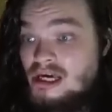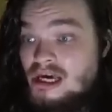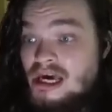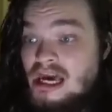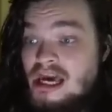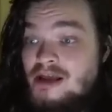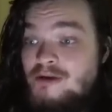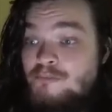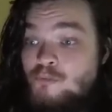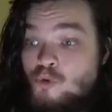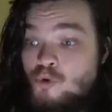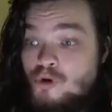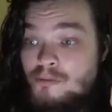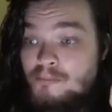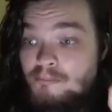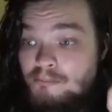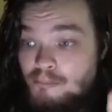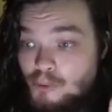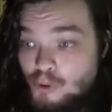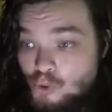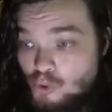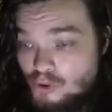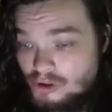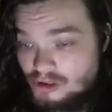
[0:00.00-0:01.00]
And more
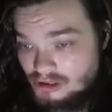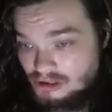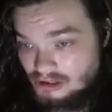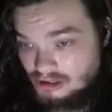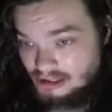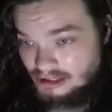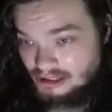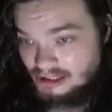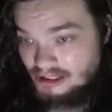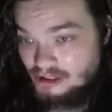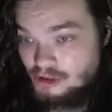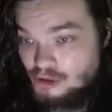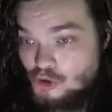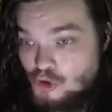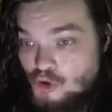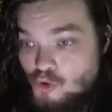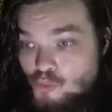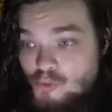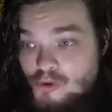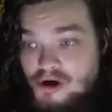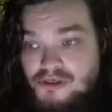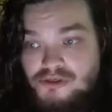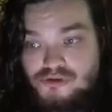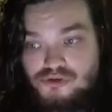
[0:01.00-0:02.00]
importantly,
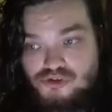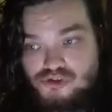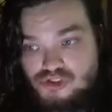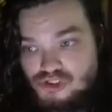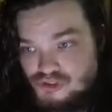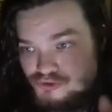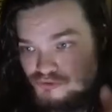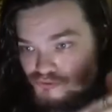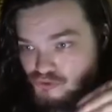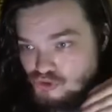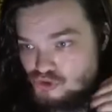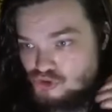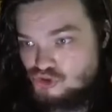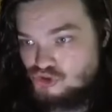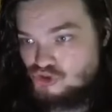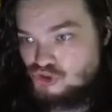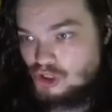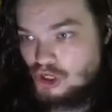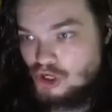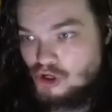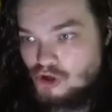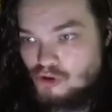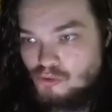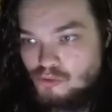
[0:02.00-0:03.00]
whether just for
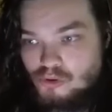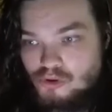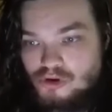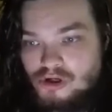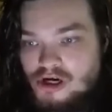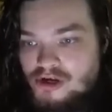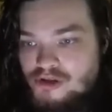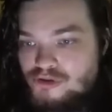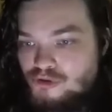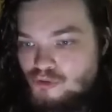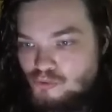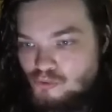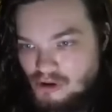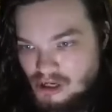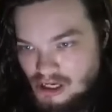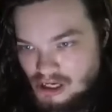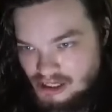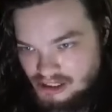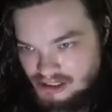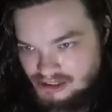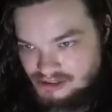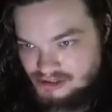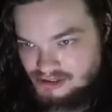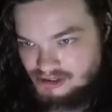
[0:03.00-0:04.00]
show or
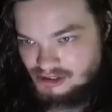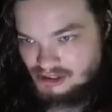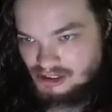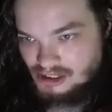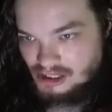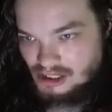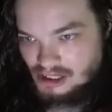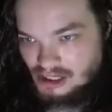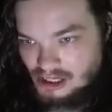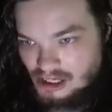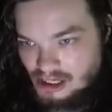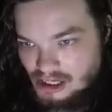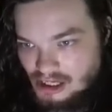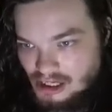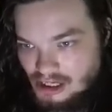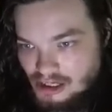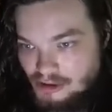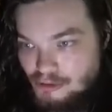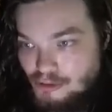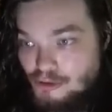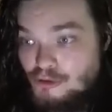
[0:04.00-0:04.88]
otherwise, uh,